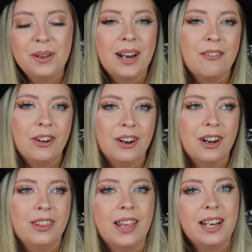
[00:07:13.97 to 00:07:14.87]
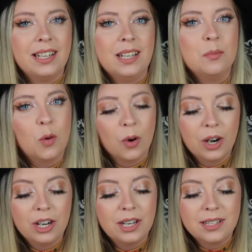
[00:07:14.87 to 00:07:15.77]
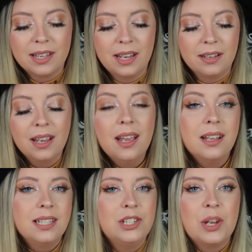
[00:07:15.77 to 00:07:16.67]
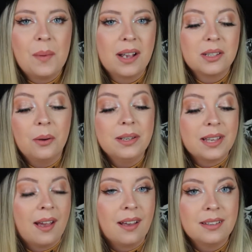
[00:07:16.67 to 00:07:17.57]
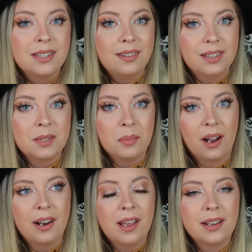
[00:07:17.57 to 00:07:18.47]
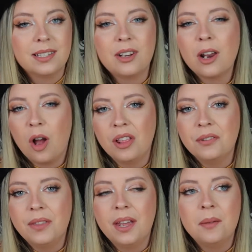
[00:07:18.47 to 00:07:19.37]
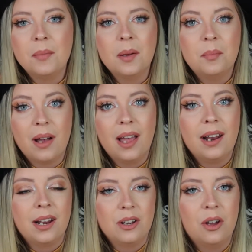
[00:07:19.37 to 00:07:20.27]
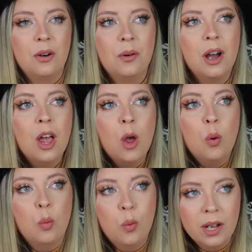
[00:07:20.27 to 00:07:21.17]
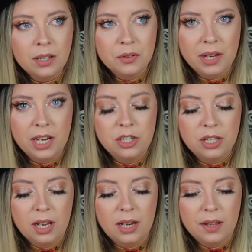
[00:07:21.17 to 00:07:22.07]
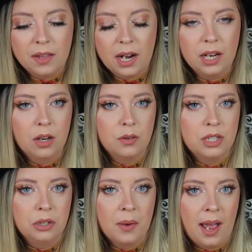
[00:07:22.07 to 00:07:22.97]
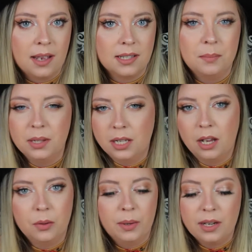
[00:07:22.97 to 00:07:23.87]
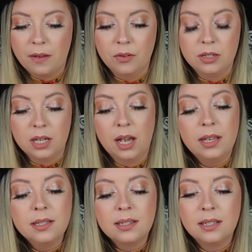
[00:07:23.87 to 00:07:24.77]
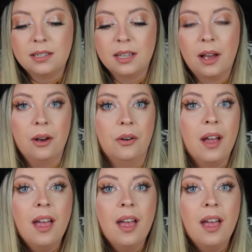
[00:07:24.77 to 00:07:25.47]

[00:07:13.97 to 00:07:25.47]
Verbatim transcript: whenever they need more, it's like TJ Maxx always has this product. Not all of them, but I know one location that I go to has it, but the other one never does. So